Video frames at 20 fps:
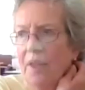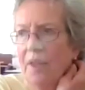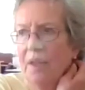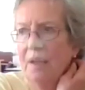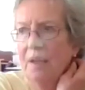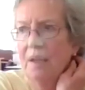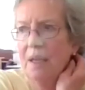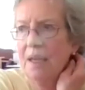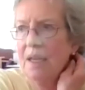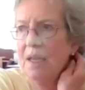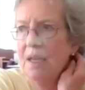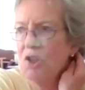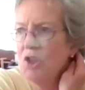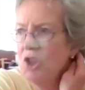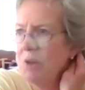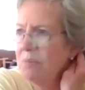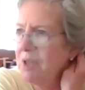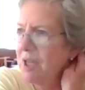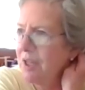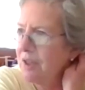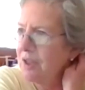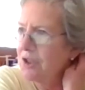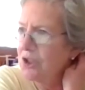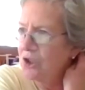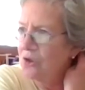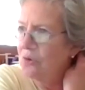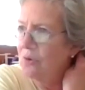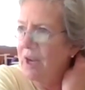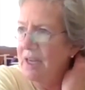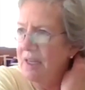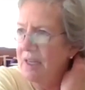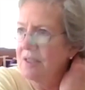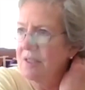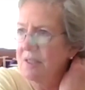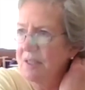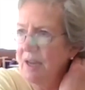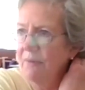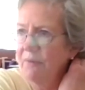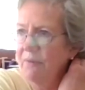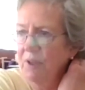the Egypt and the
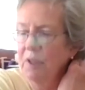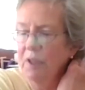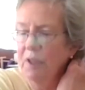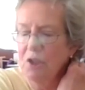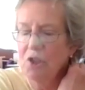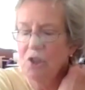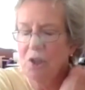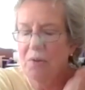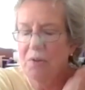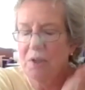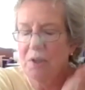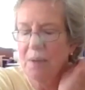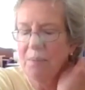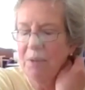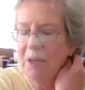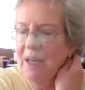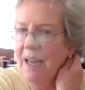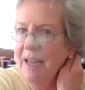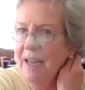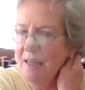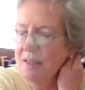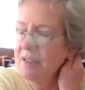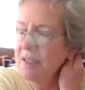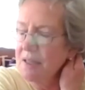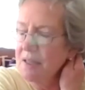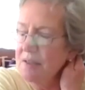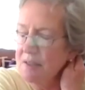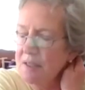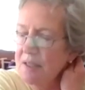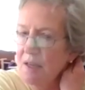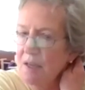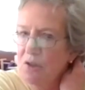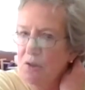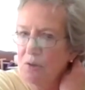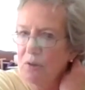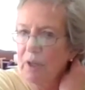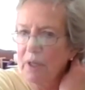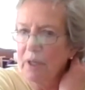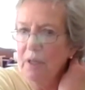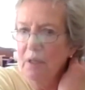Straits definitely shows up in 18th
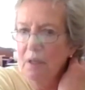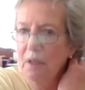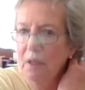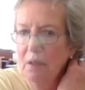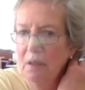century